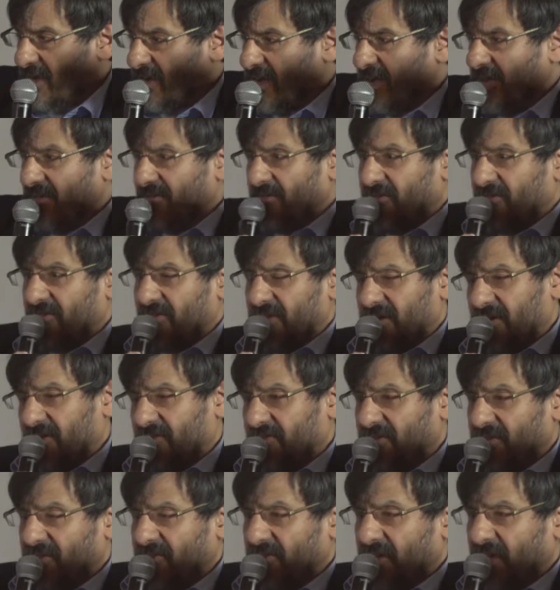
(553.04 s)
organized
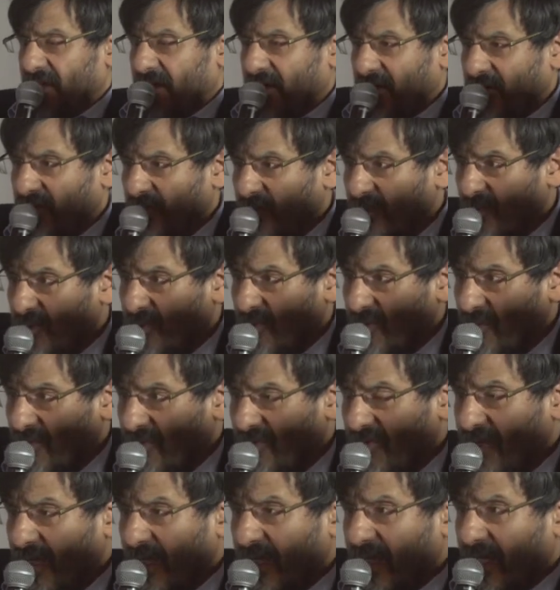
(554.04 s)
citizens
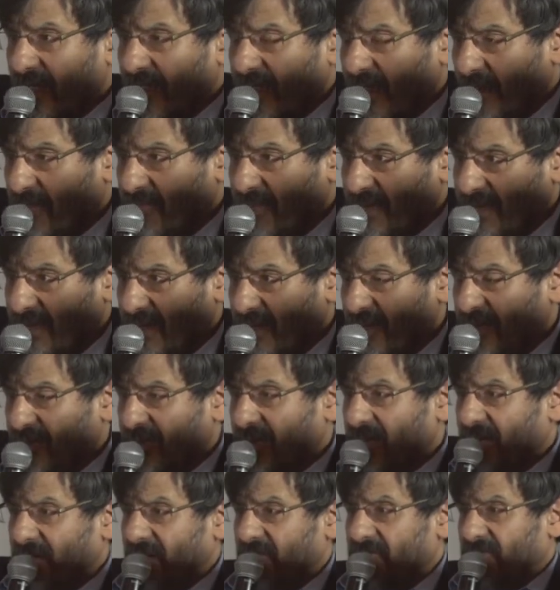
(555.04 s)
use that
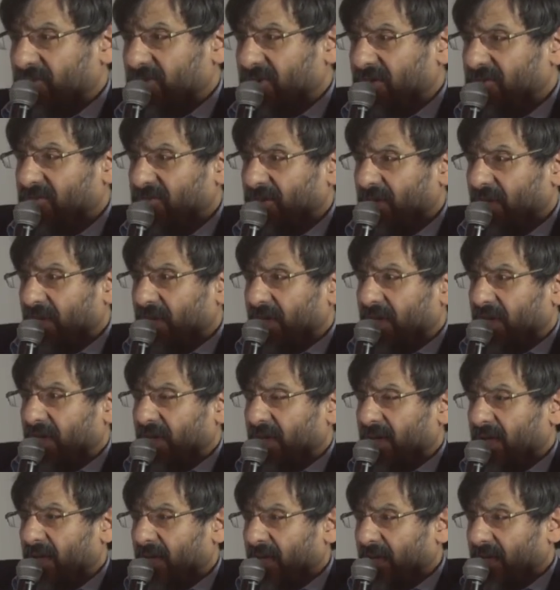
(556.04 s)
particular leverage,
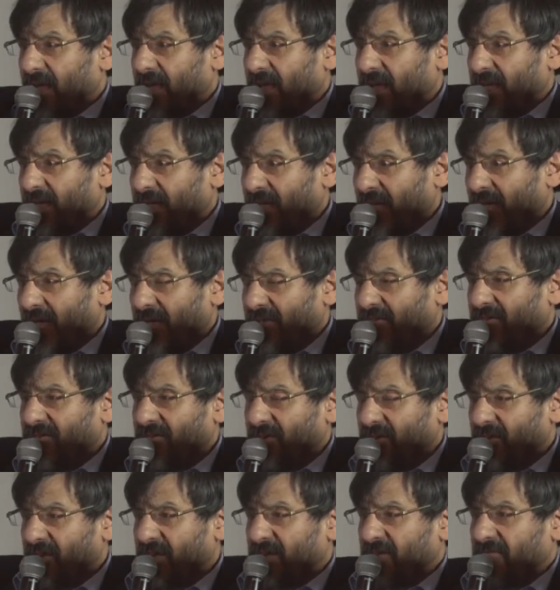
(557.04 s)
uh, uh, has
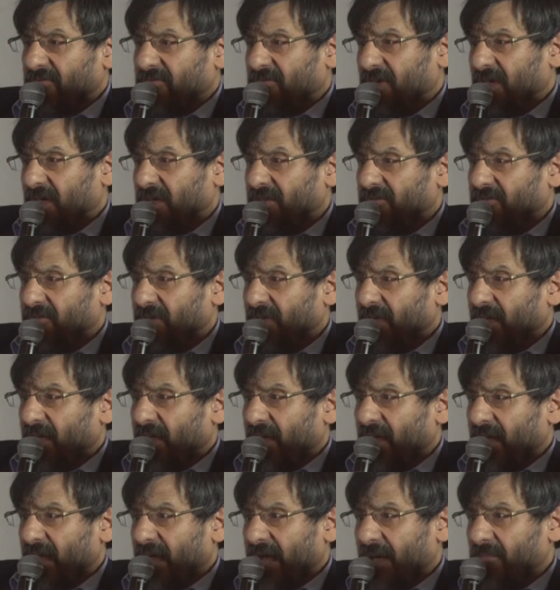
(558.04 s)
certain effects.
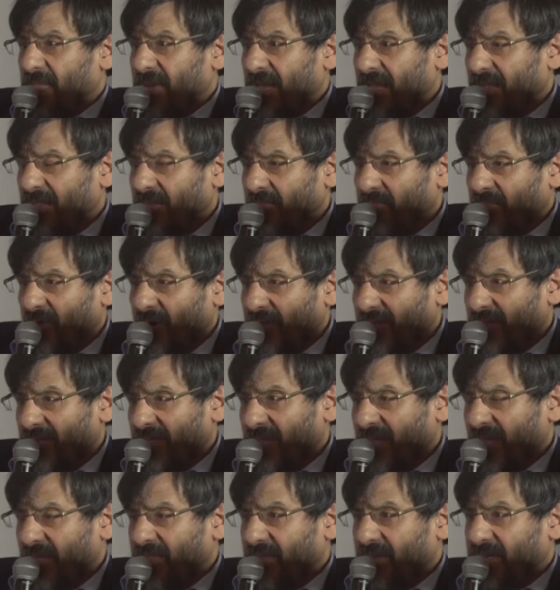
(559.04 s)
Uh, I made the
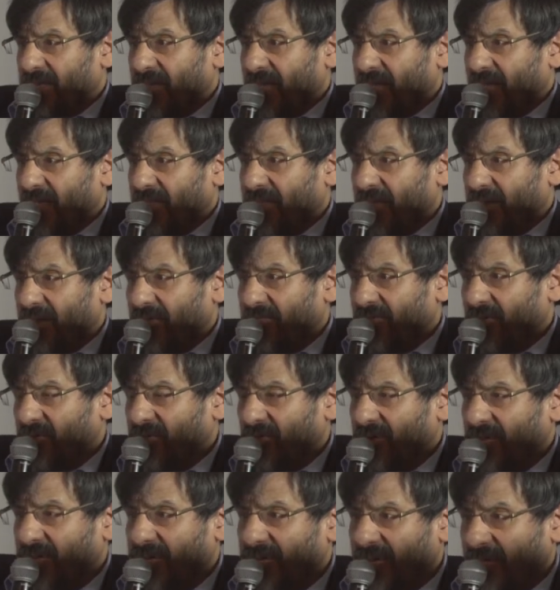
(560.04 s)
point the other day that if
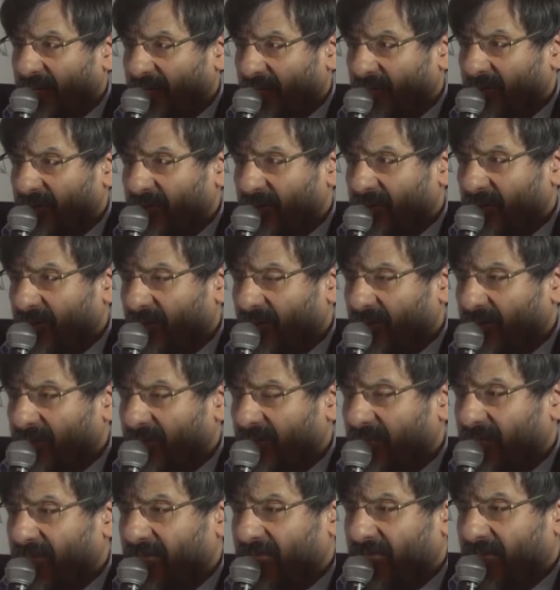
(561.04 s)
you look in our own
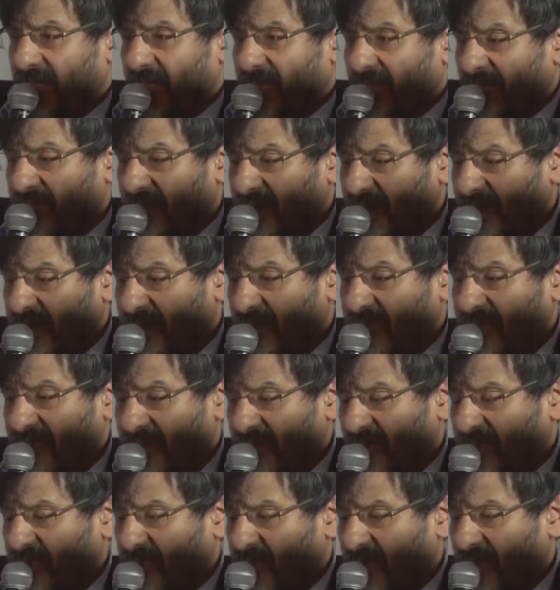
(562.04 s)
context, even in a
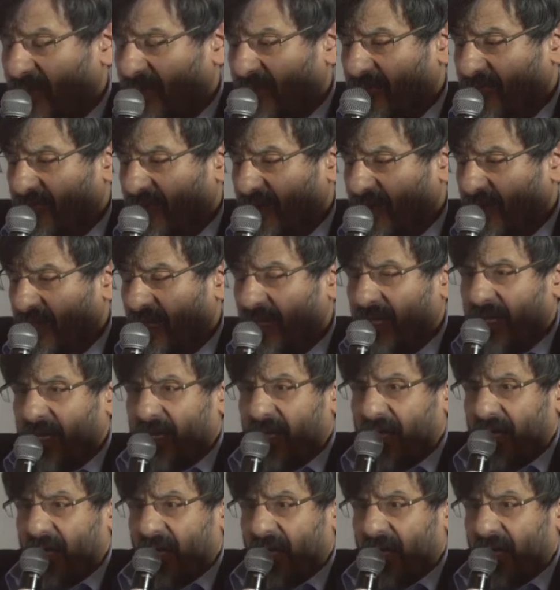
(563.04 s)
situation